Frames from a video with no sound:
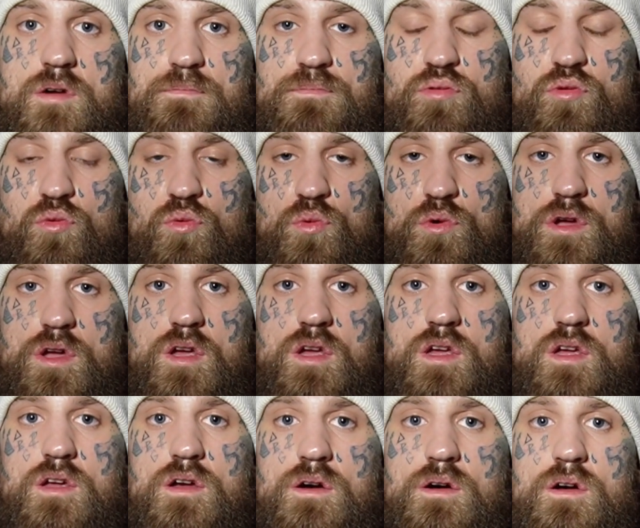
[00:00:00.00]

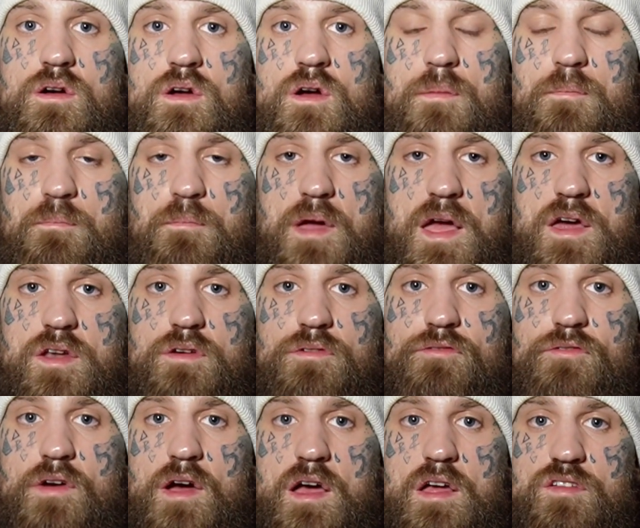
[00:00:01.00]

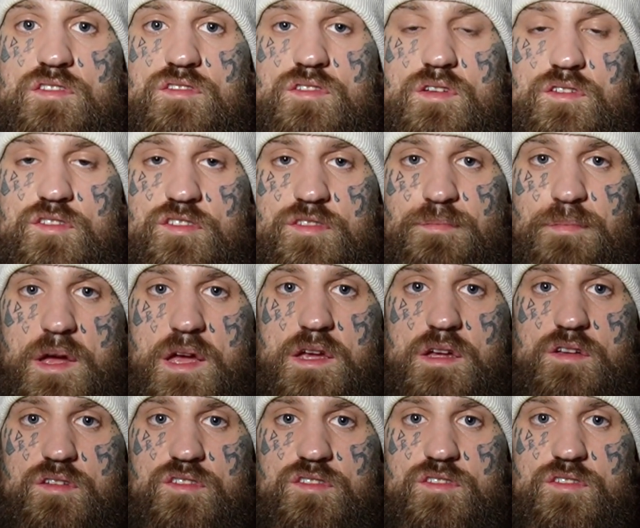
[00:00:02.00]
pre-manifest
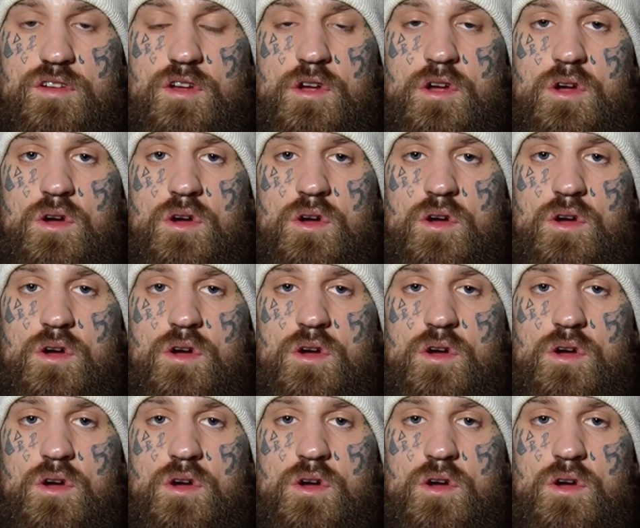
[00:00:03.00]
space,